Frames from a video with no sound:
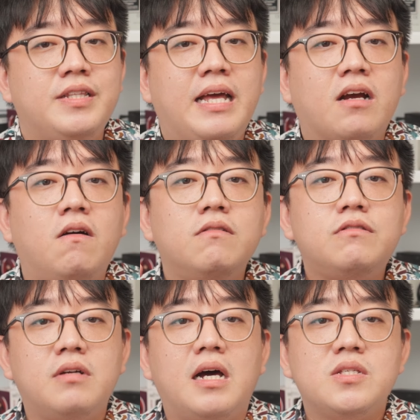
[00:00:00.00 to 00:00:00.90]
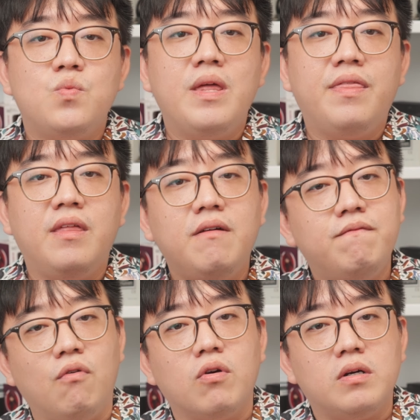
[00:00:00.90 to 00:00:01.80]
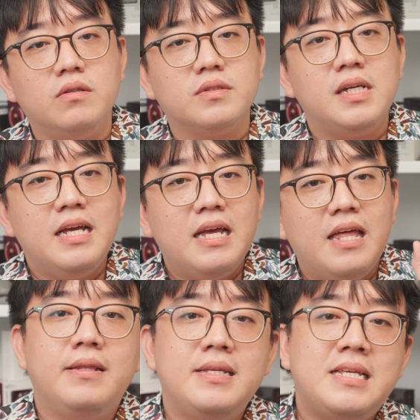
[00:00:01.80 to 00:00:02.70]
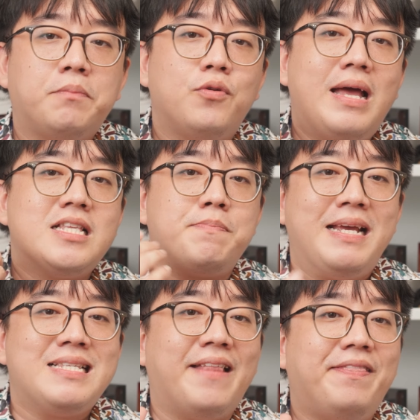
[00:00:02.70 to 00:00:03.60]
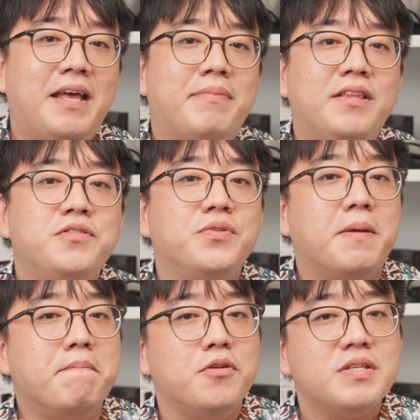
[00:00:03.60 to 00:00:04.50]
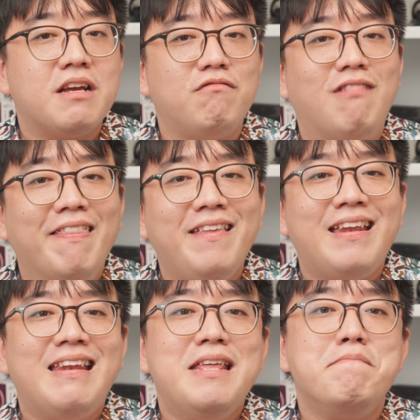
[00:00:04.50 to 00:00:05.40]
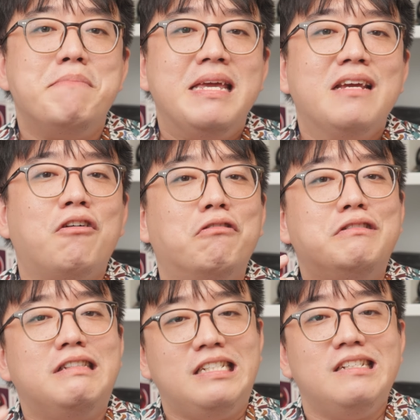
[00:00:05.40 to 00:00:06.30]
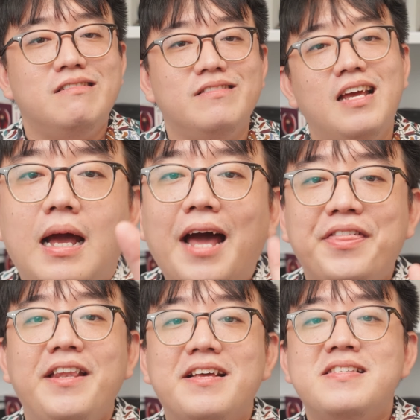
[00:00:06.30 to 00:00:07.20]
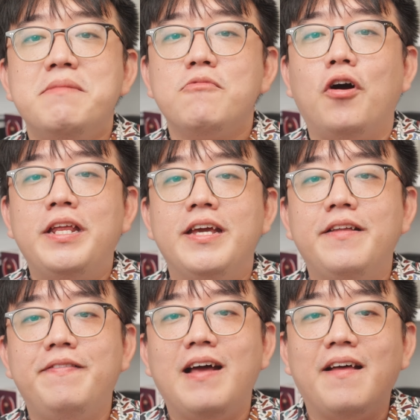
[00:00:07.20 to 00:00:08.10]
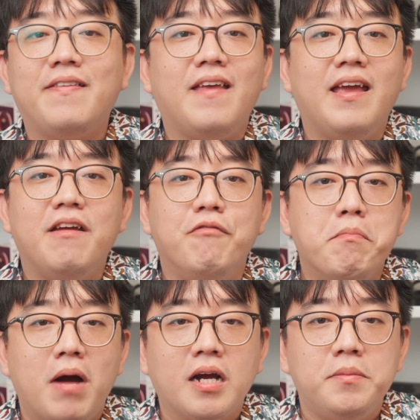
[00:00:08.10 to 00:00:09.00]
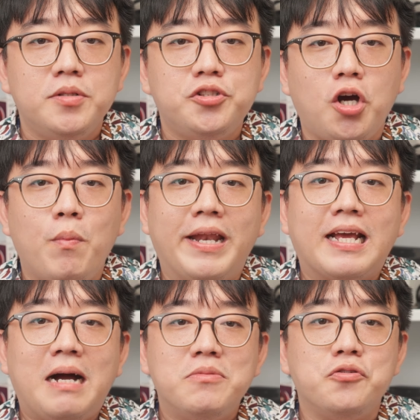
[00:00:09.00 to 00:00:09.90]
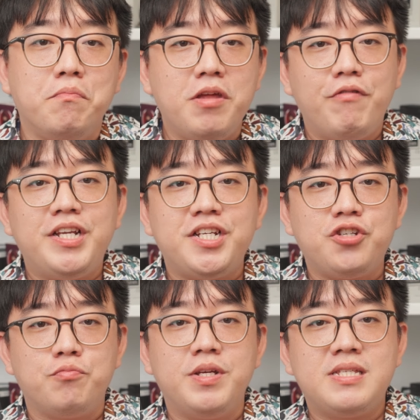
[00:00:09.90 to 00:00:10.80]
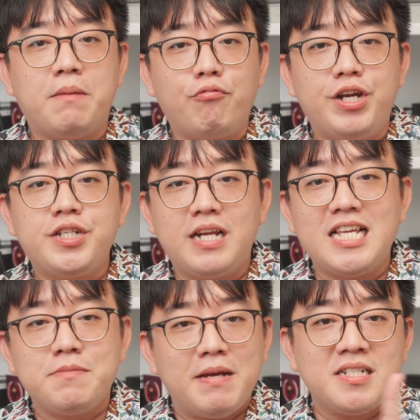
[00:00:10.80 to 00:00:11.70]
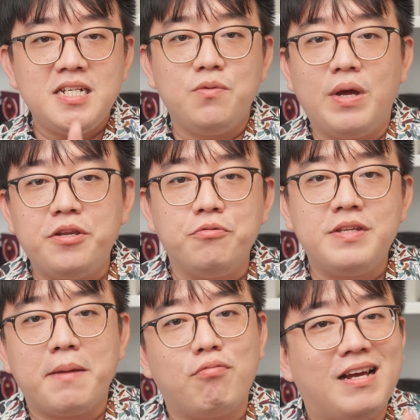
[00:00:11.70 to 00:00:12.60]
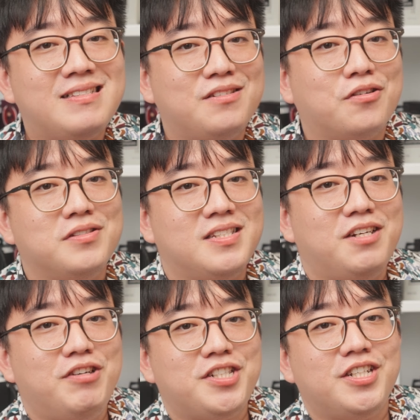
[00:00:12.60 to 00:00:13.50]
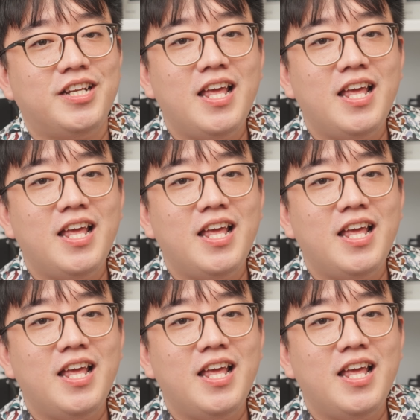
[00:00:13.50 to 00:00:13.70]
that contrasts with the vocals. This helps to add space and depth into the music rather than it being congealed. I think that Simgot here does a remarkable job when it comes to mid-range instrument separation, especially when you take price into consideration.